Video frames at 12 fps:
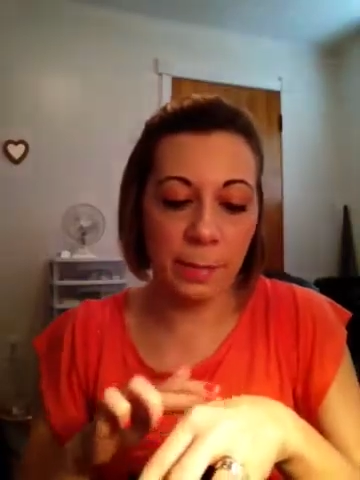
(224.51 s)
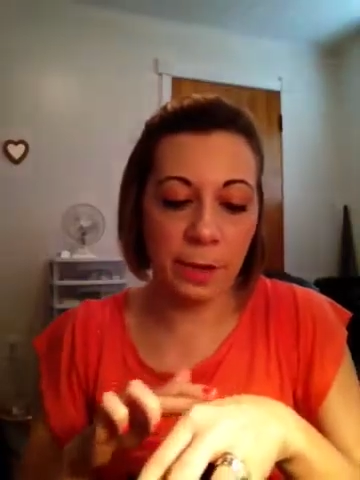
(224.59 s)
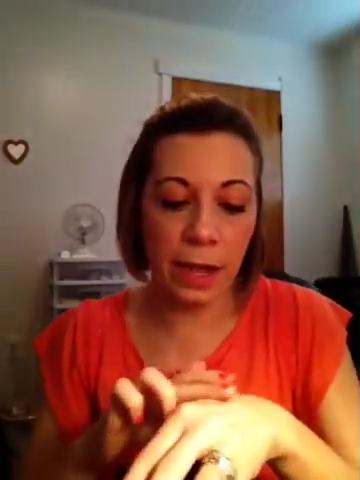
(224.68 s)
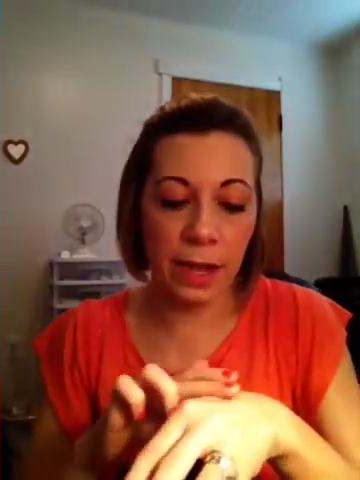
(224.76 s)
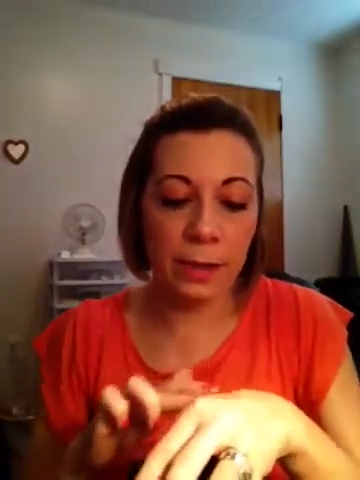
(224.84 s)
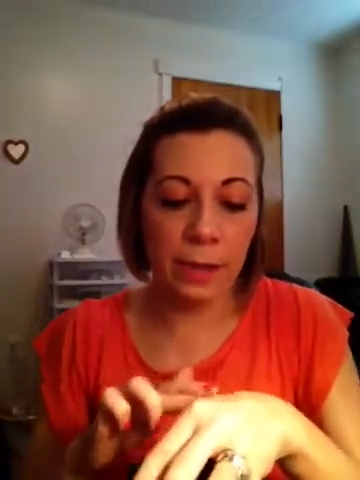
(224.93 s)

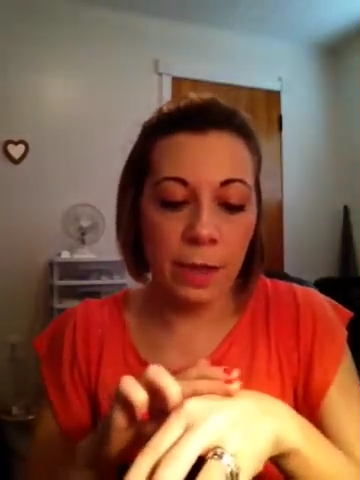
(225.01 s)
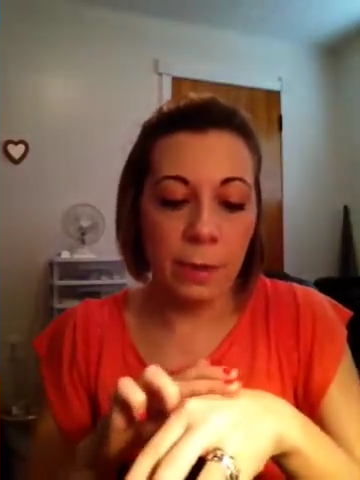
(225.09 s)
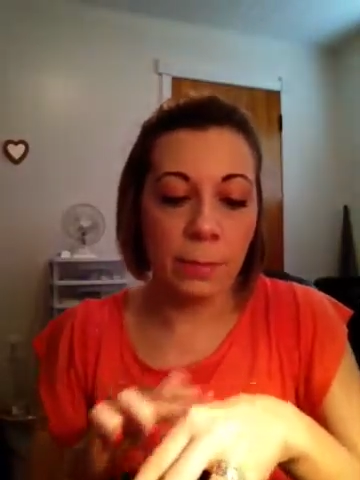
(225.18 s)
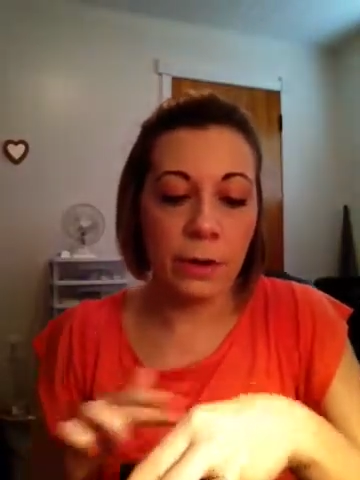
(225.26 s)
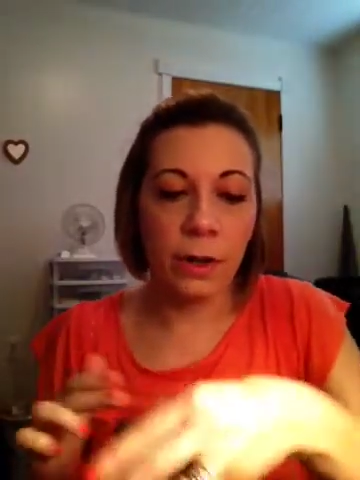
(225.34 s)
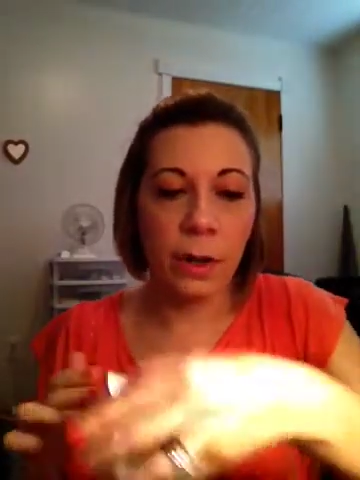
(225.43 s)
when I
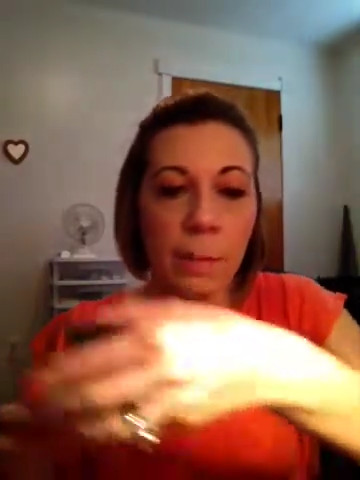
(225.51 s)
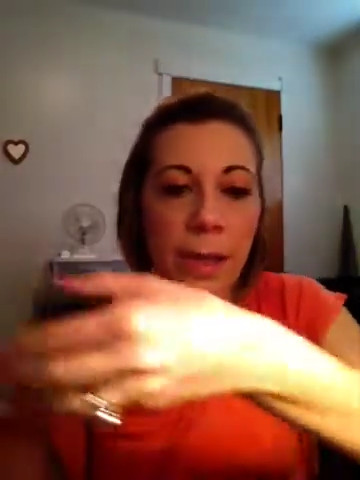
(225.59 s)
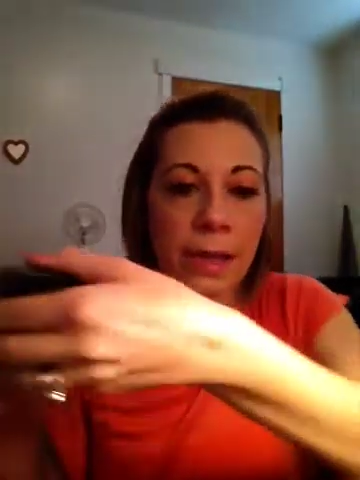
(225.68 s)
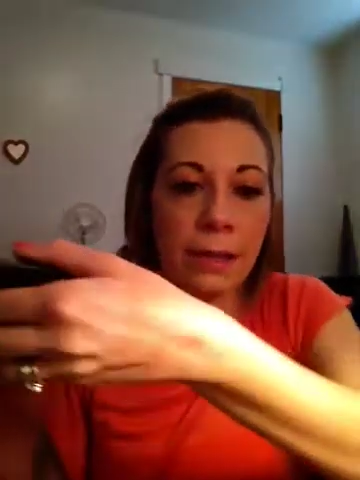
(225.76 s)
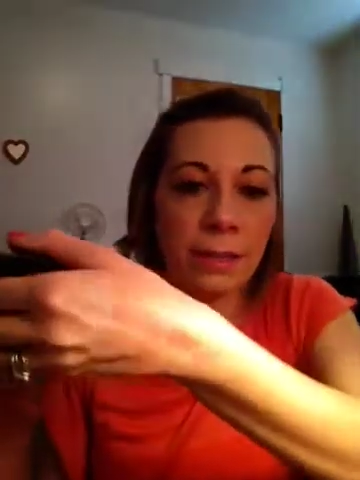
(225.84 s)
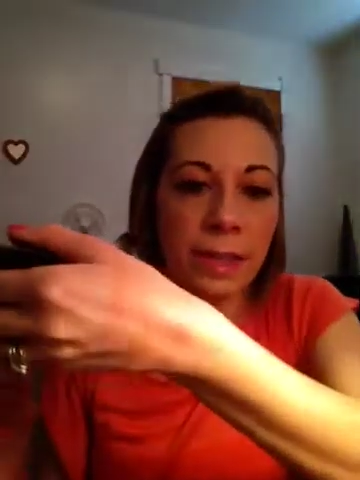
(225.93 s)
put it on
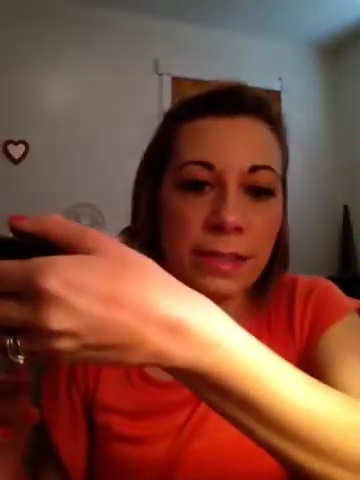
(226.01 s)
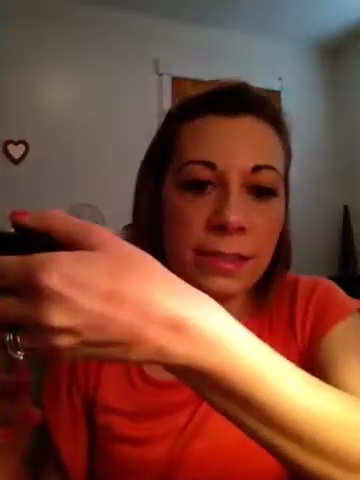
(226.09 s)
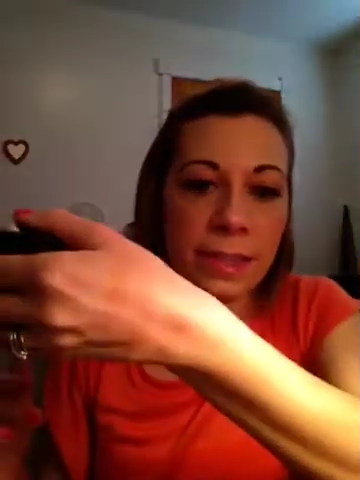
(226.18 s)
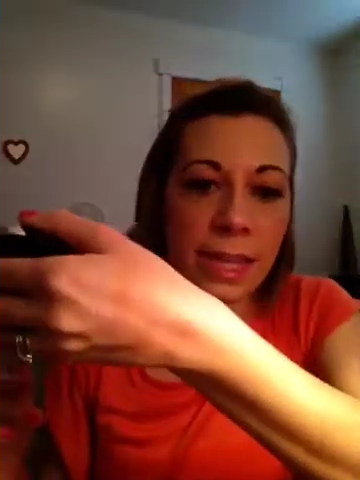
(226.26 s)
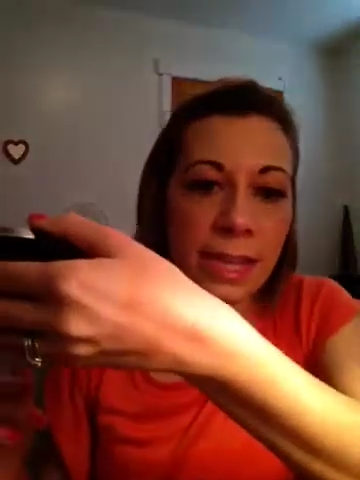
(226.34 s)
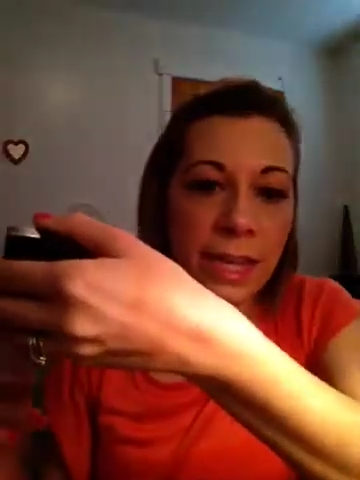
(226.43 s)
my light
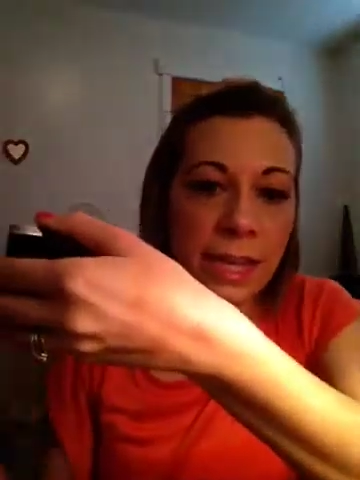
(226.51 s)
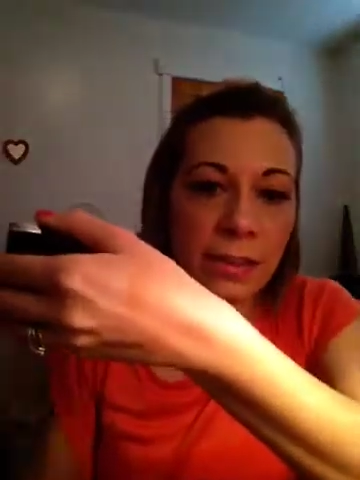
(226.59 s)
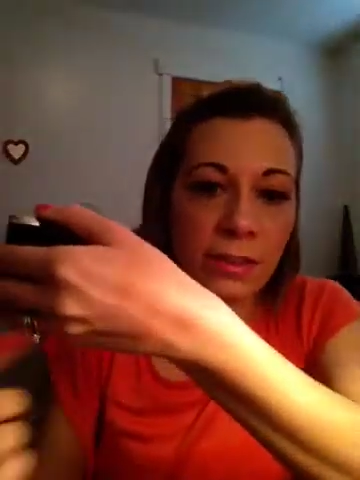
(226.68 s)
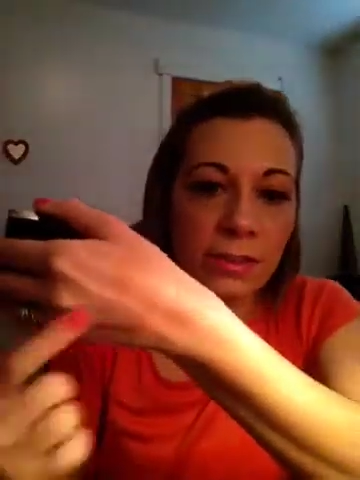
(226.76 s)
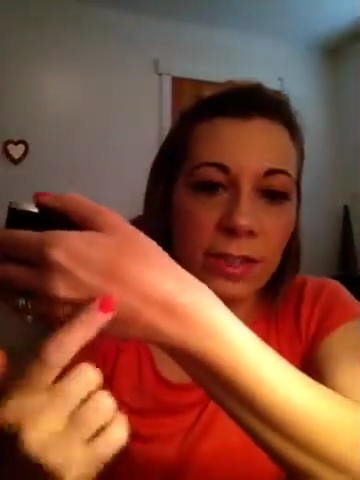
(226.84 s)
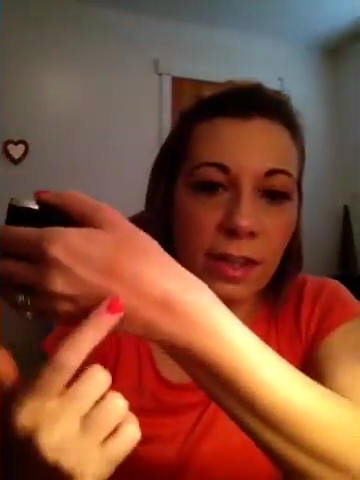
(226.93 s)
skin, it
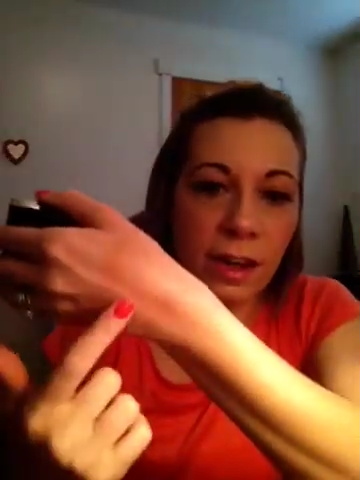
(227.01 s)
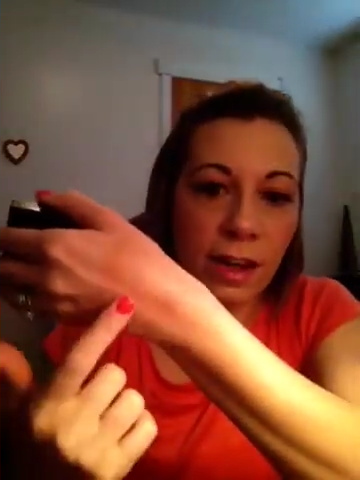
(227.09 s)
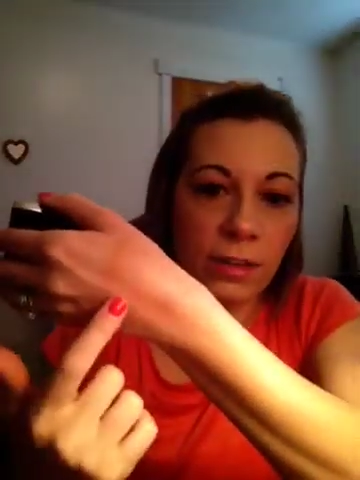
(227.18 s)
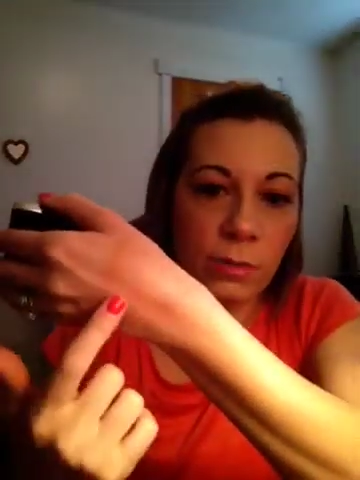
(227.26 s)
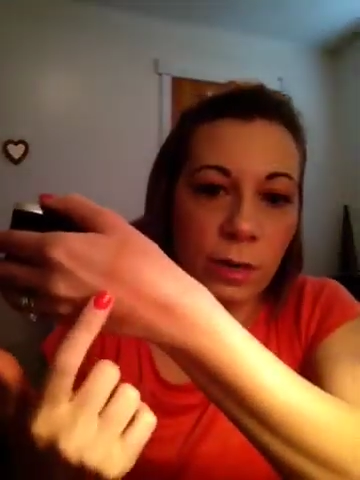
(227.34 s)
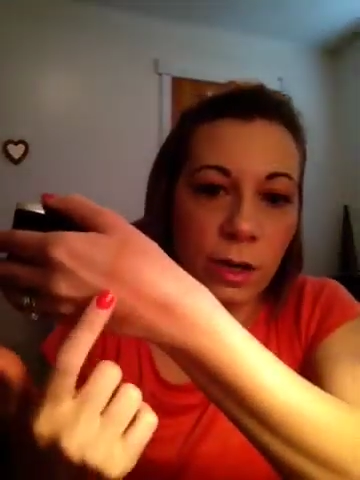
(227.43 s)
looks like a
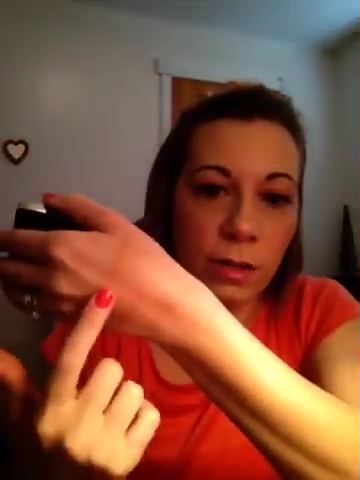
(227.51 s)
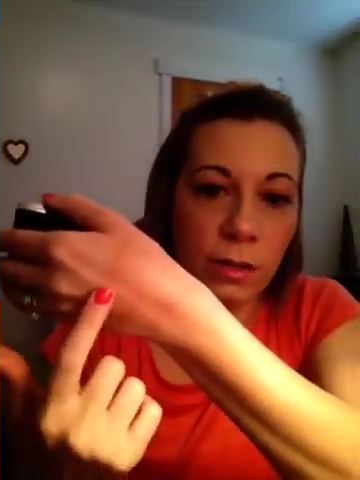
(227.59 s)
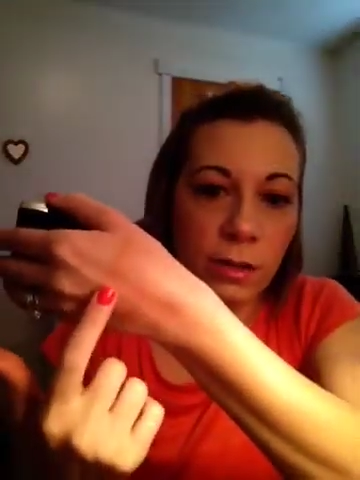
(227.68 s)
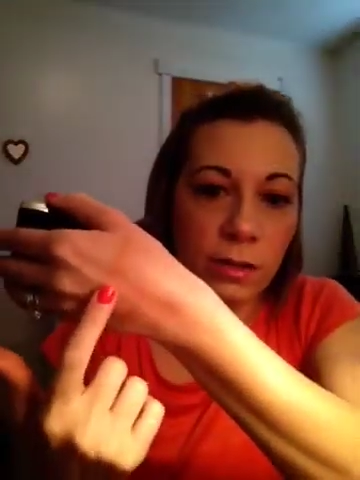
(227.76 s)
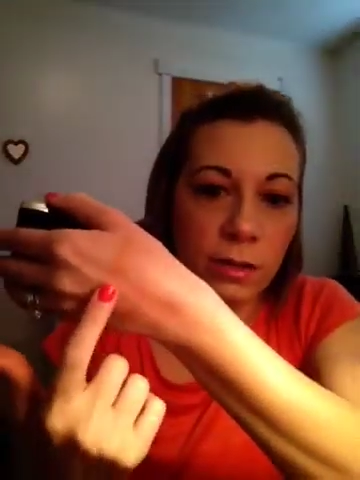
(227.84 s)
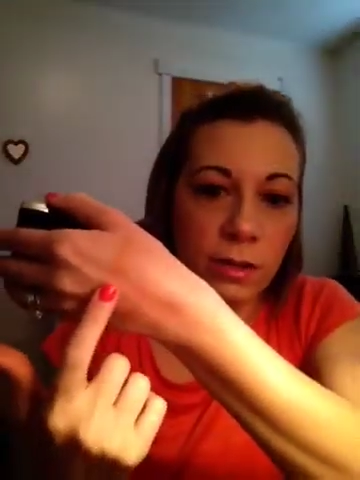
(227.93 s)
contour
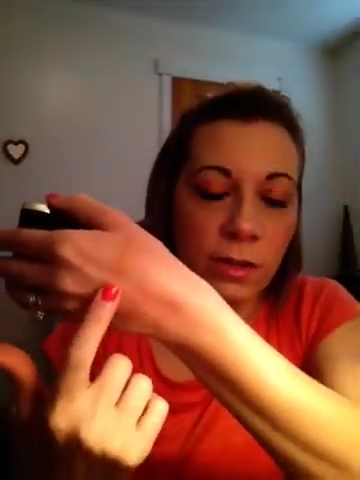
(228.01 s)
color.